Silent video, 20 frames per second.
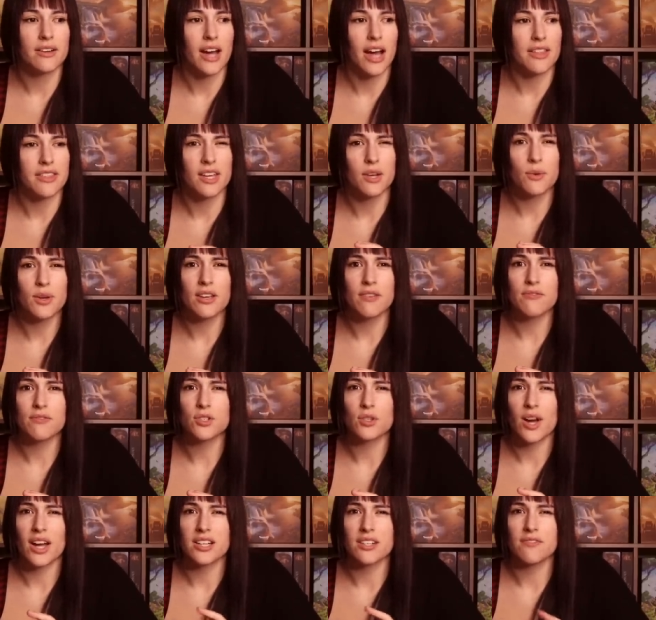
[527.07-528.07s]
I think we've
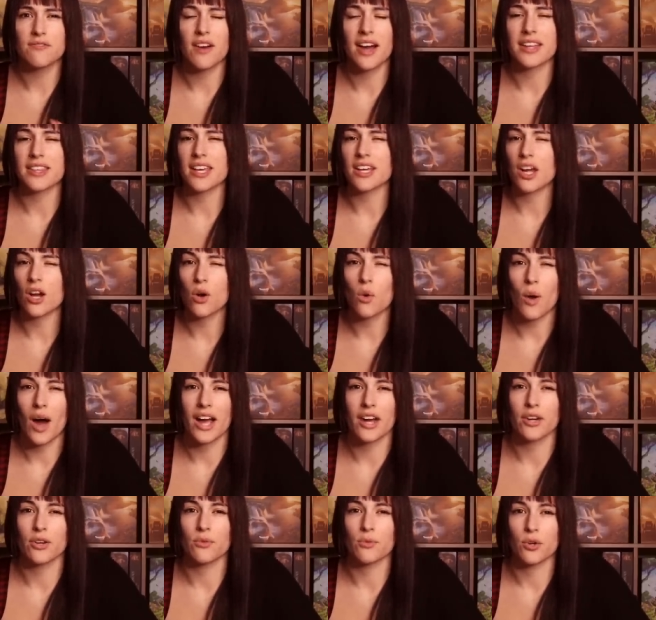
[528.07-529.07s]
tried to find like a
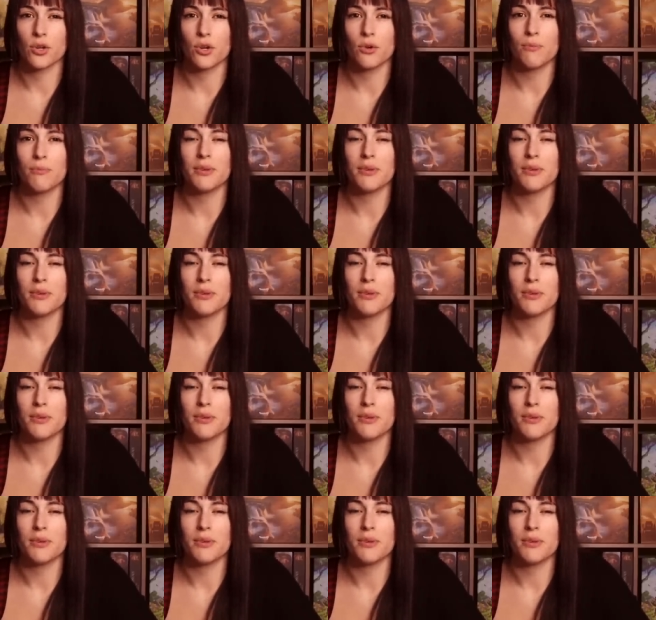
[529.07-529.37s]
quieter room